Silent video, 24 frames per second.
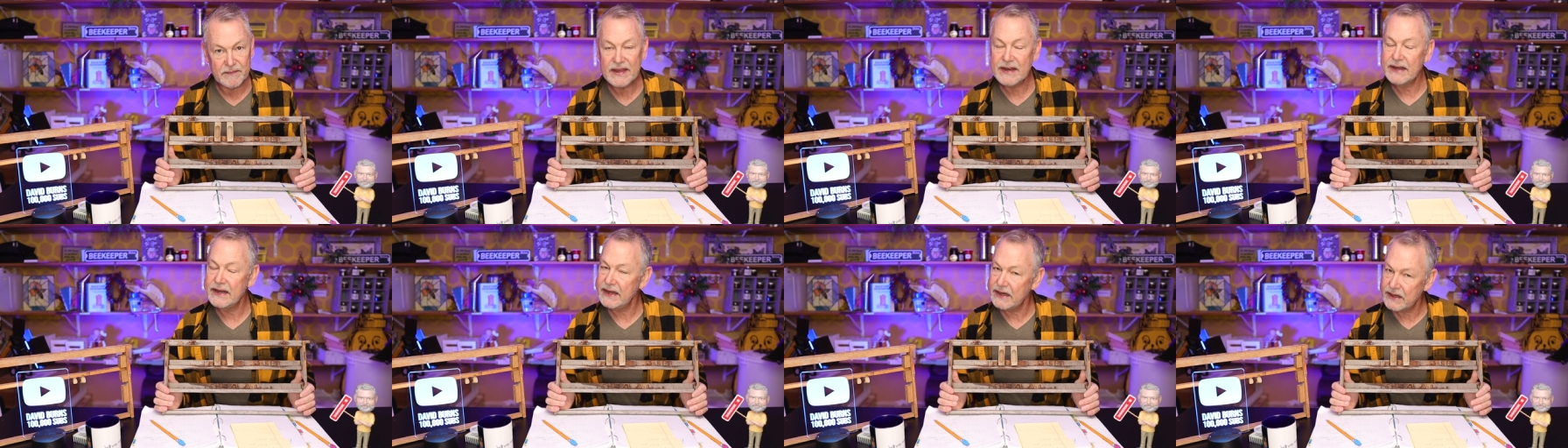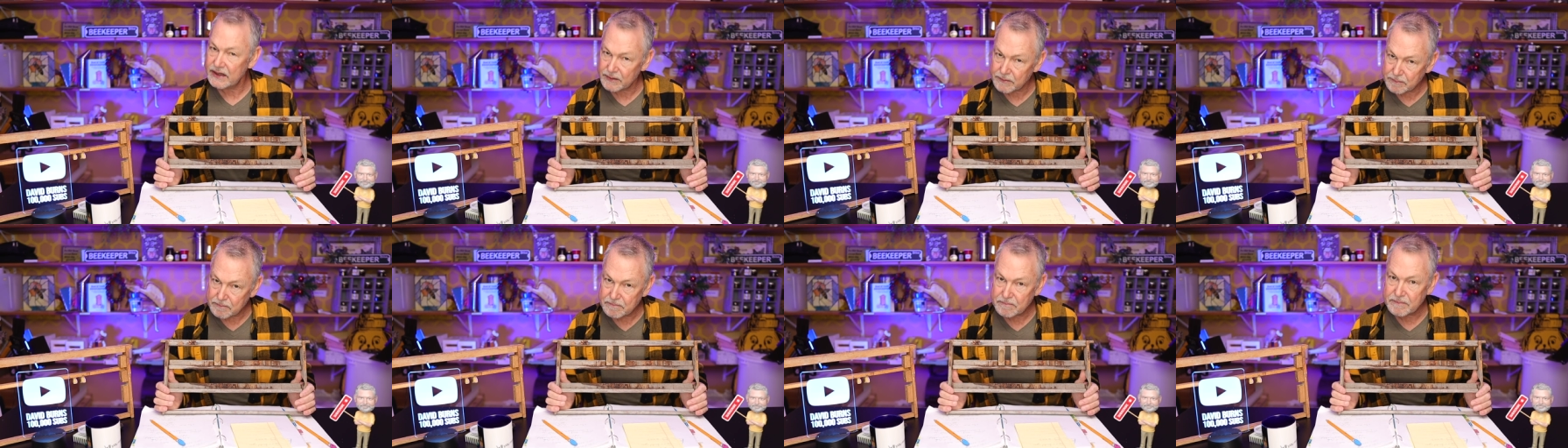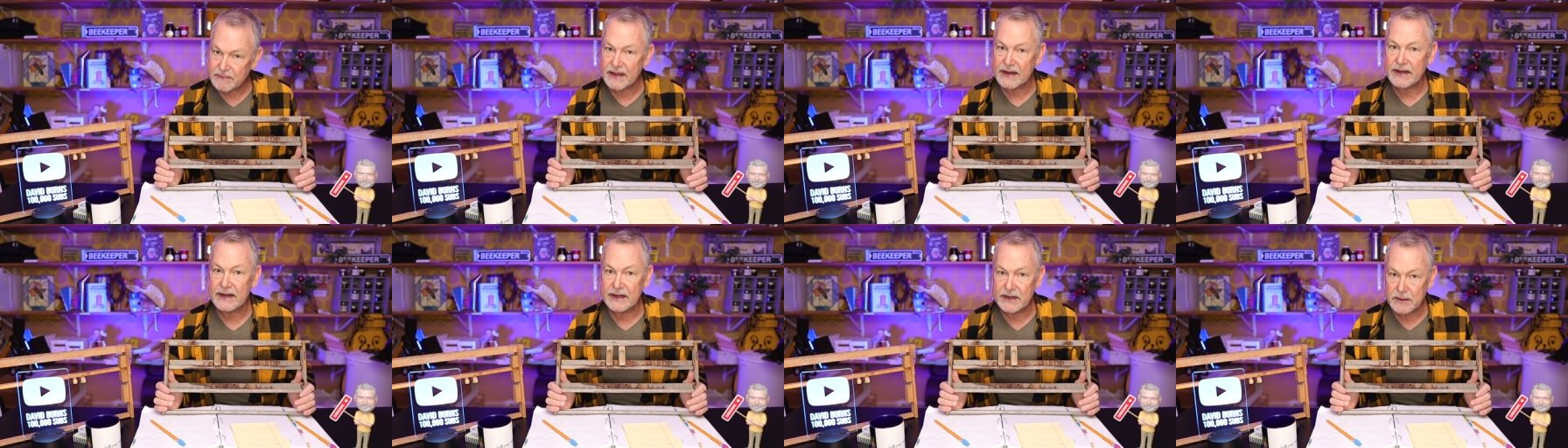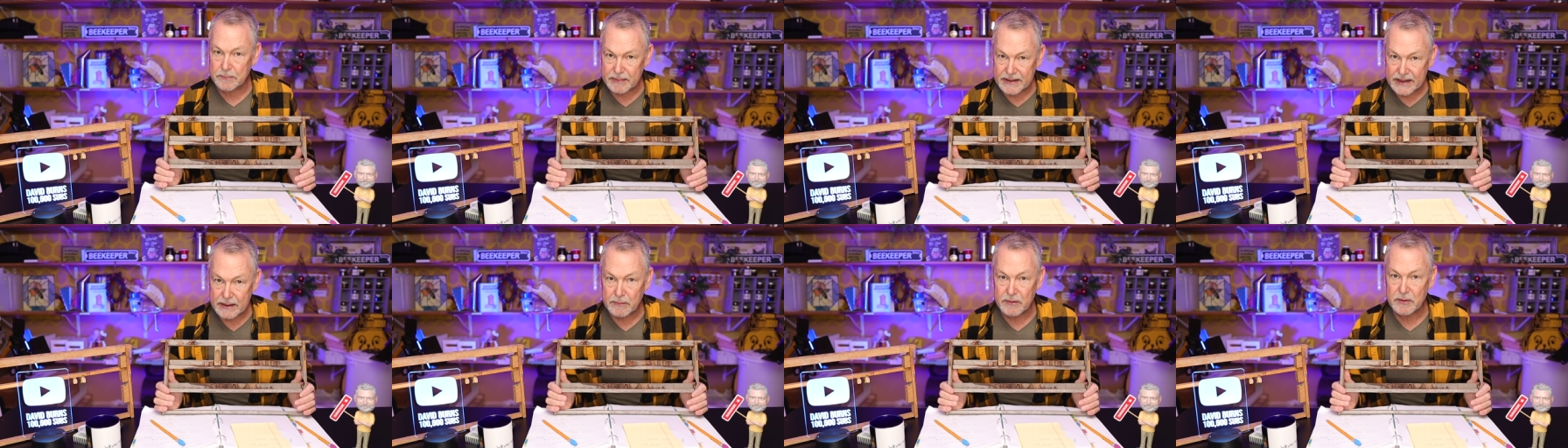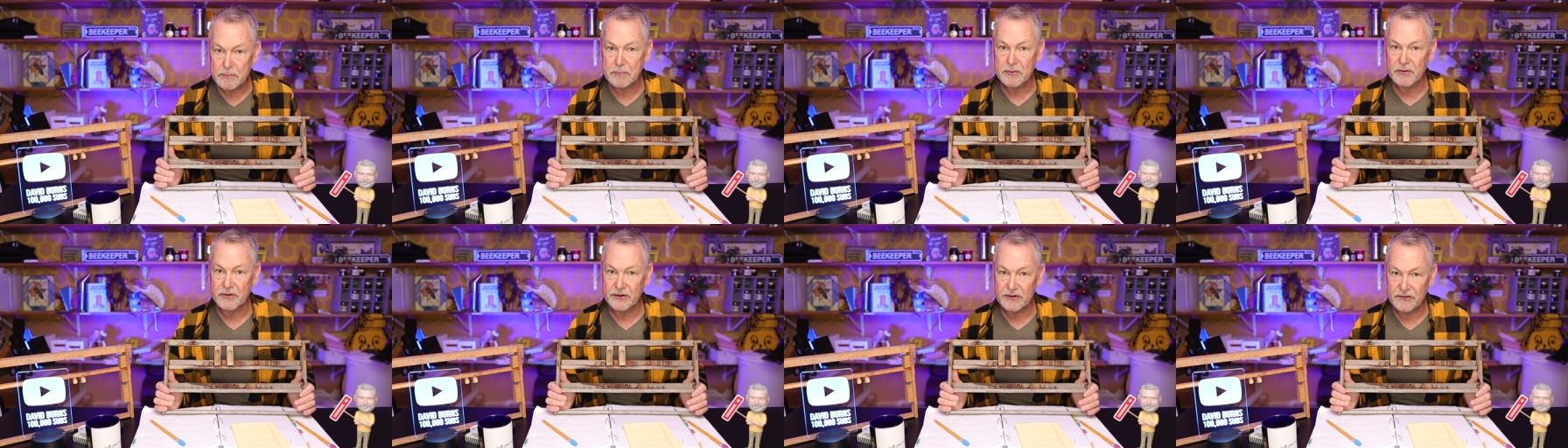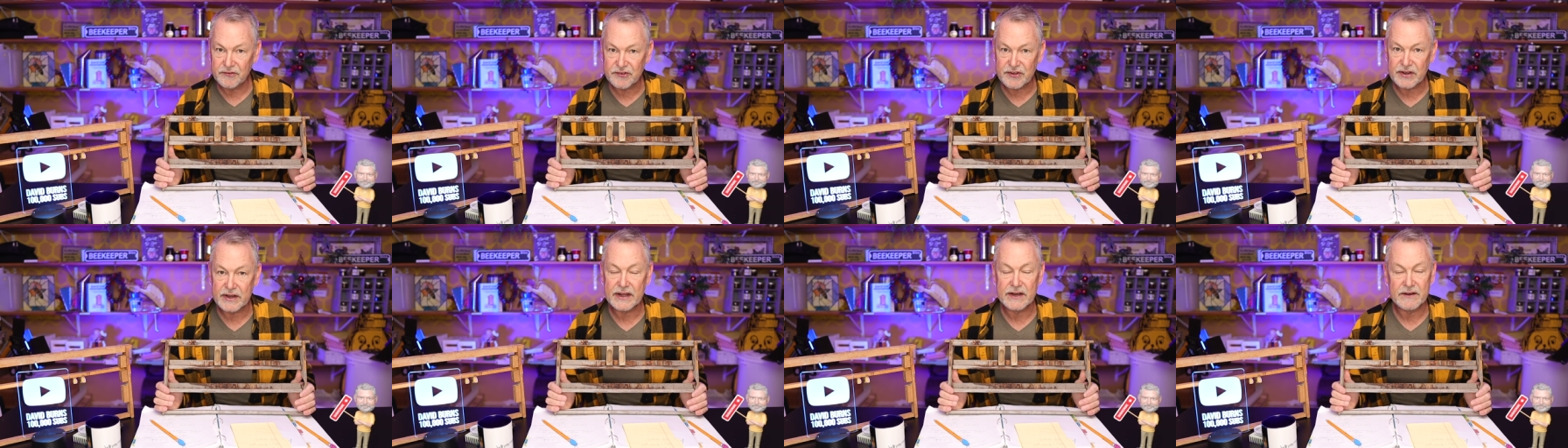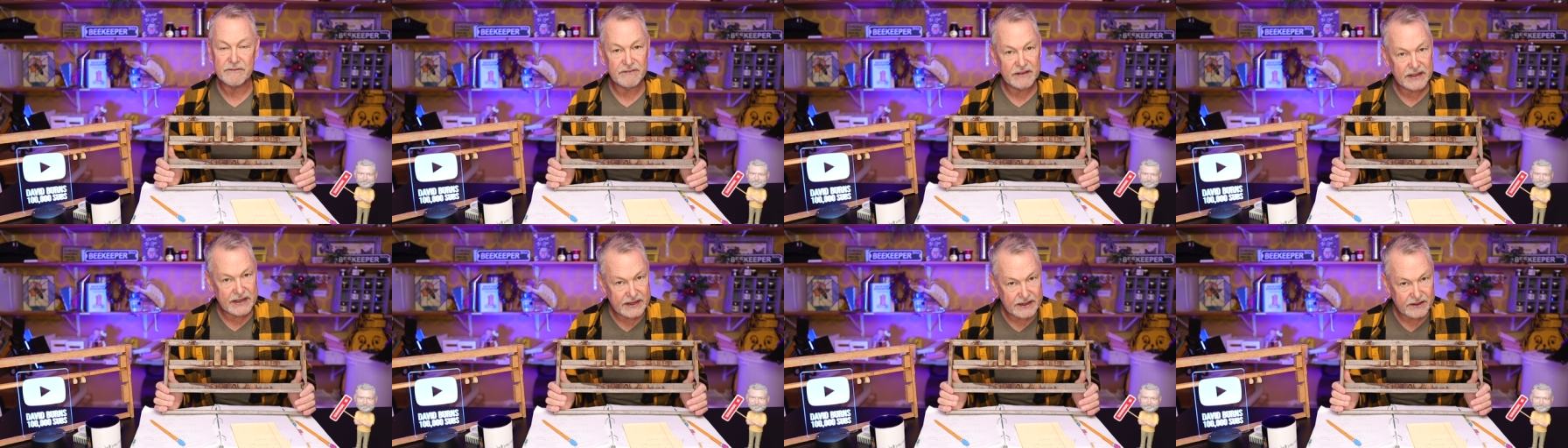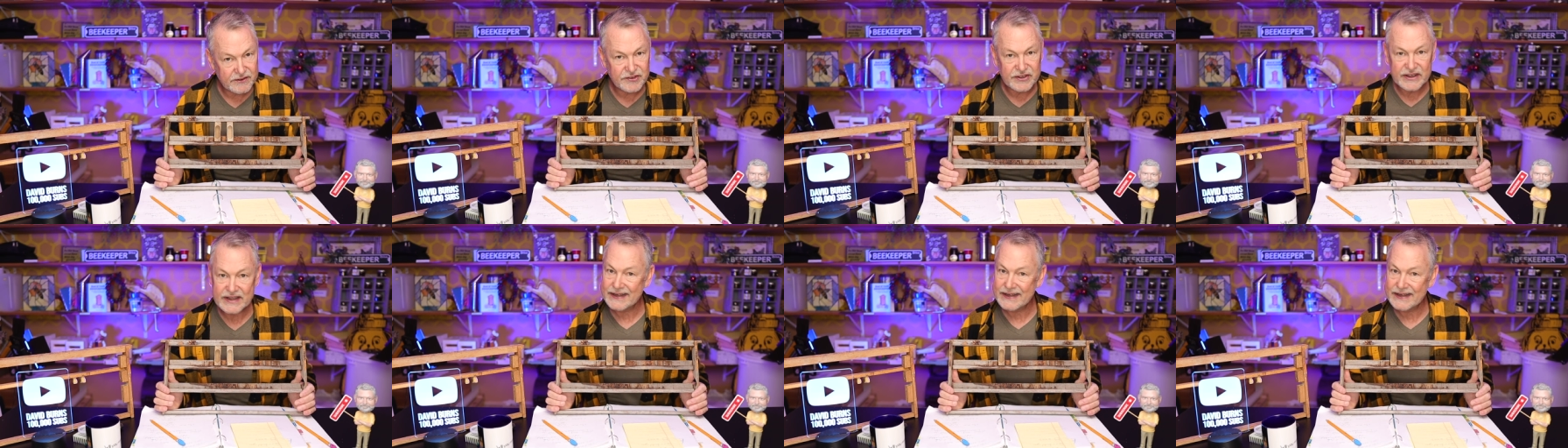They need, to, they need to be able to produce a lot of eggs,